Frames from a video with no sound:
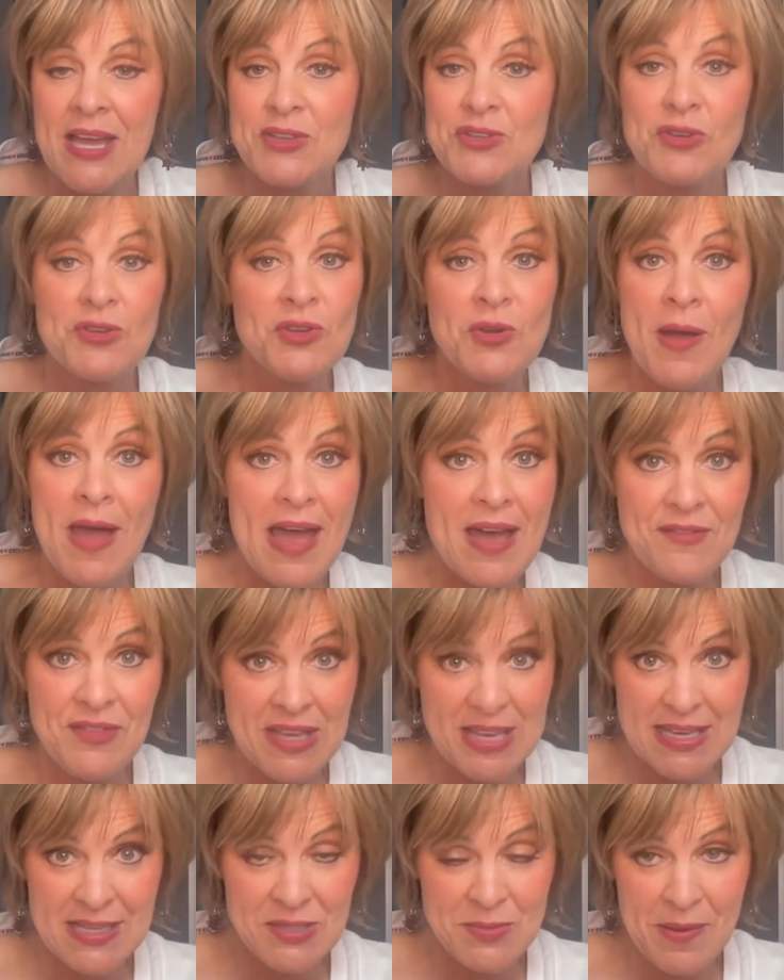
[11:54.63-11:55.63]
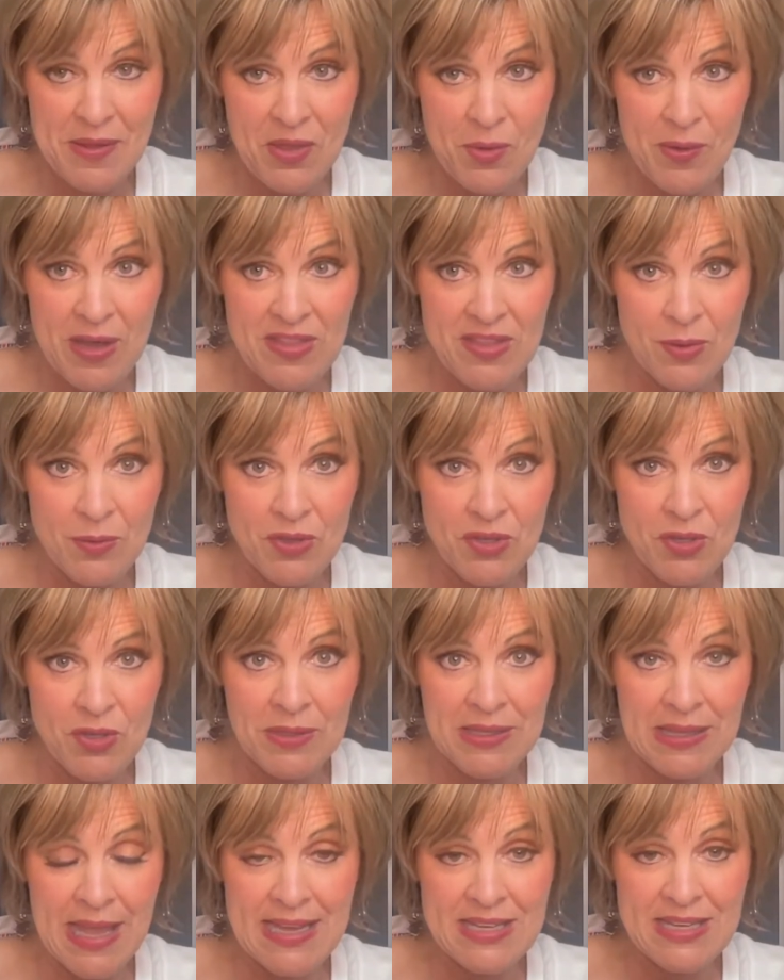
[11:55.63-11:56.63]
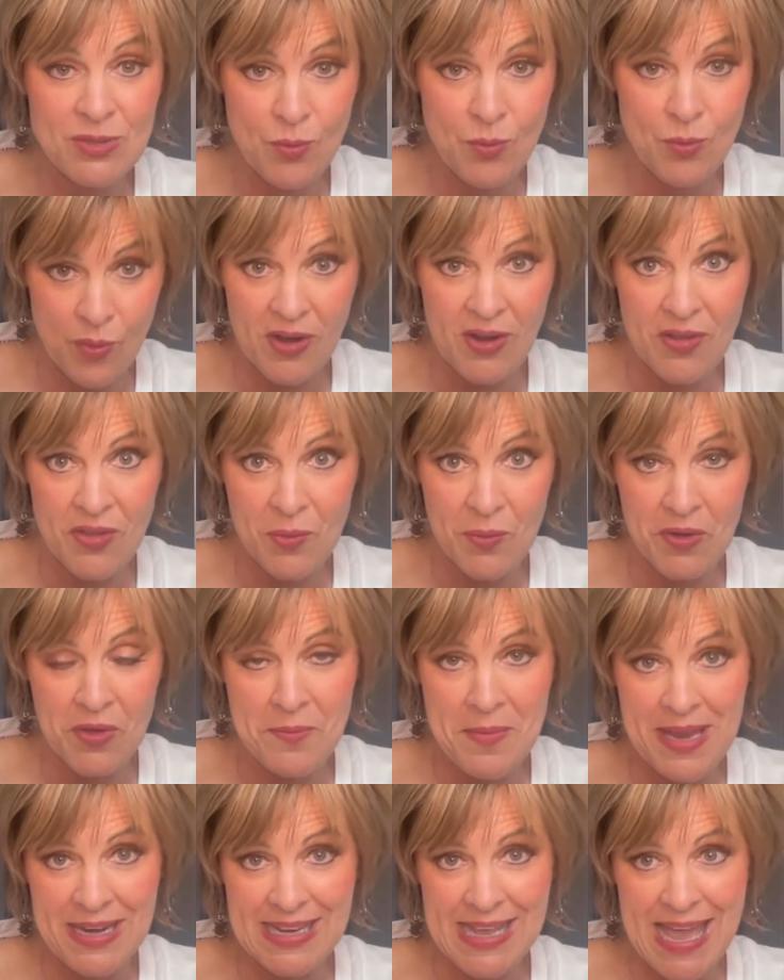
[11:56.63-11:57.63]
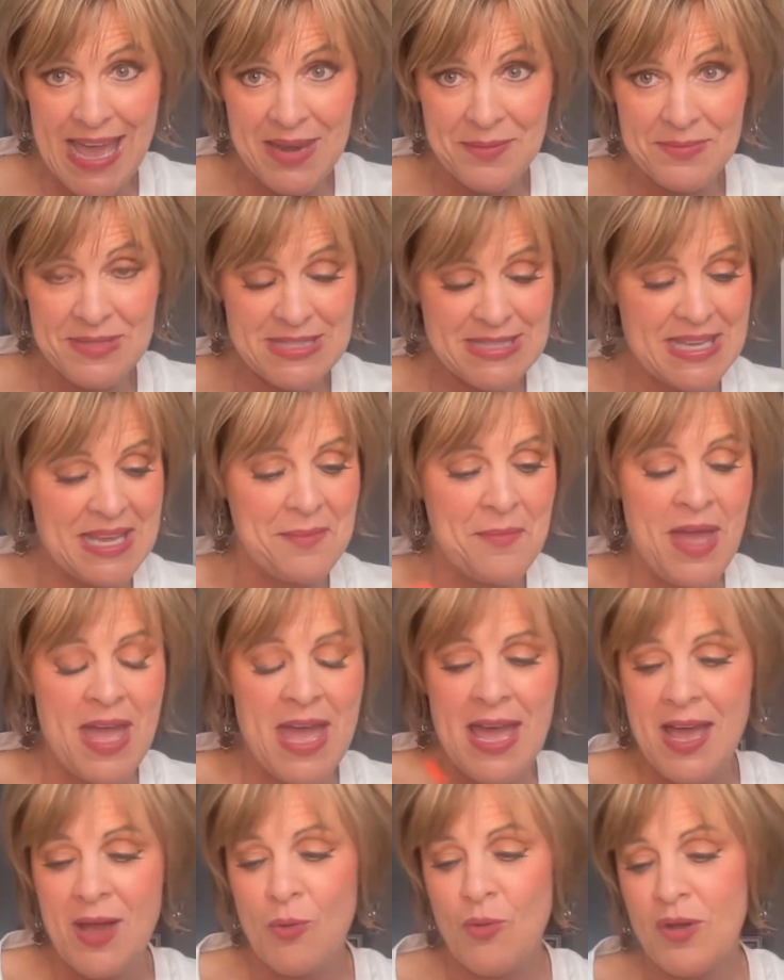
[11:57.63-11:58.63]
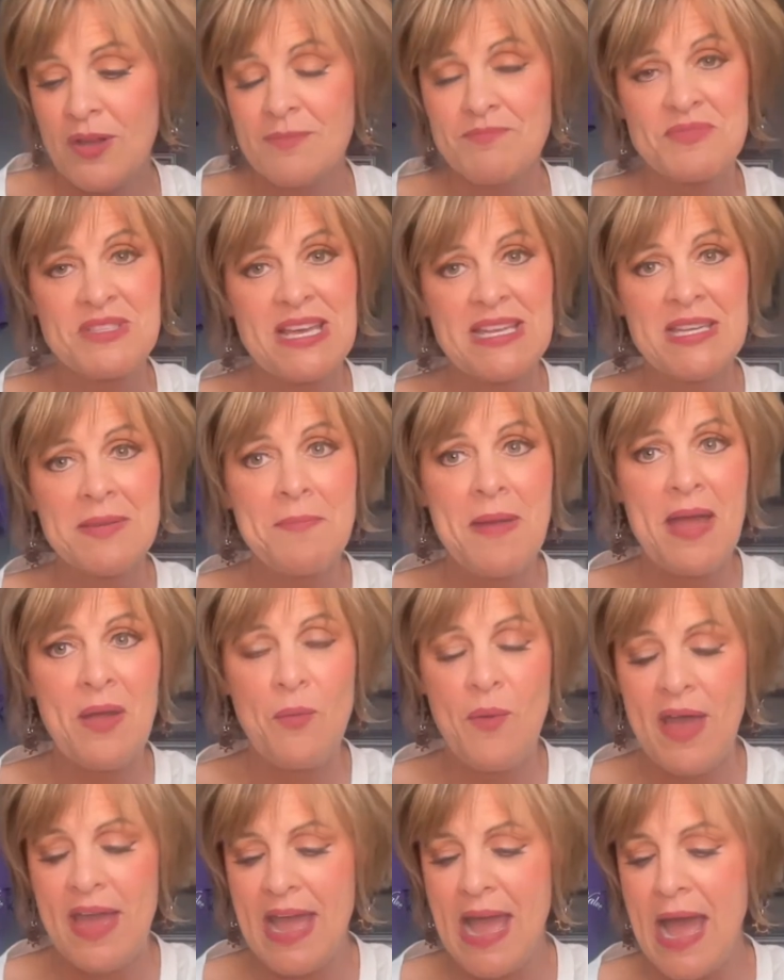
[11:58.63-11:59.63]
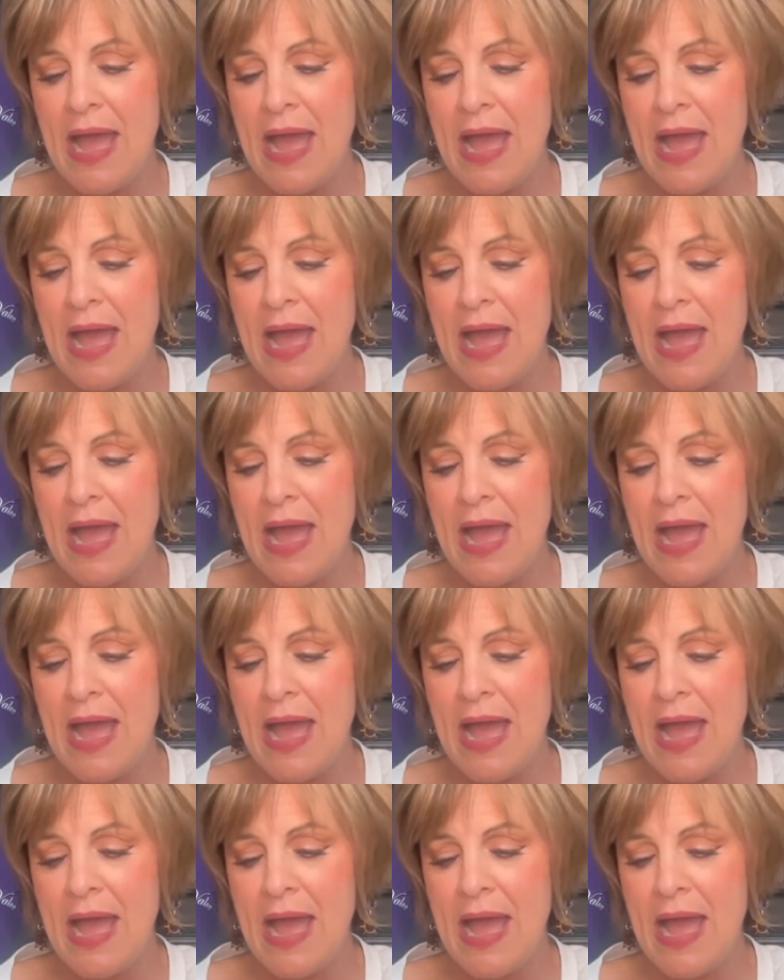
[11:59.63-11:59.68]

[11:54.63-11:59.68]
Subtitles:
Do you have kids, by the way, that you would like to work on the Real Monica Adams team? Well, send them my way.